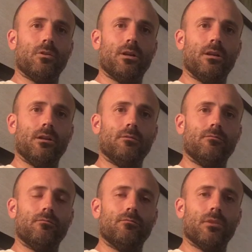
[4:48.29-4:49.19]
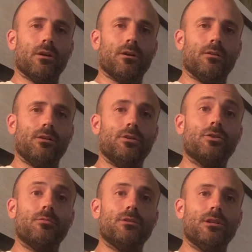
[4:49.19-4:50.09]
any
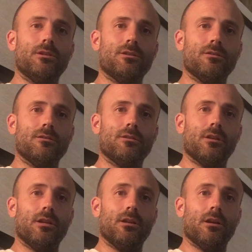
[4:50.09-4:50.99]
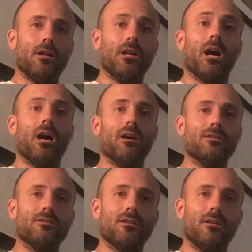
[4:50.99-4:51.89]
interpretations, any
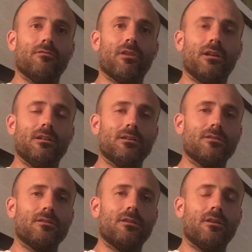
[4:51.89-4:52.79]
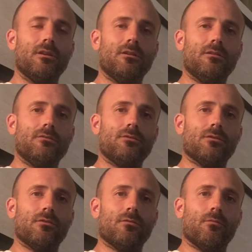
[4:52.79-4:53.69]
ahas, any findings.
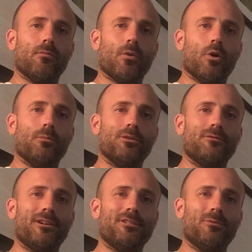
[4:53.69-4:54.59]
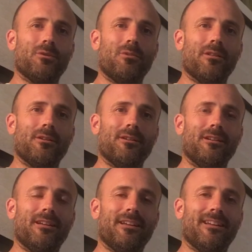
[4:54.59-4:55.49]
So I hope this finds you well, brother,
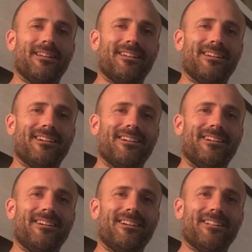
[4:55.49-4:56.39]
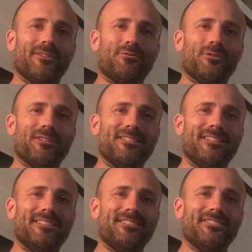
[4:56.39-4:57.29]
and I look forward to
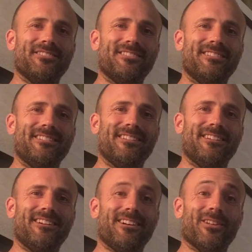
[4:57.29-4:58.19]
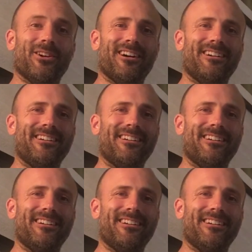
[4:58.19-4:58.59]
seeing you soon. Aloha.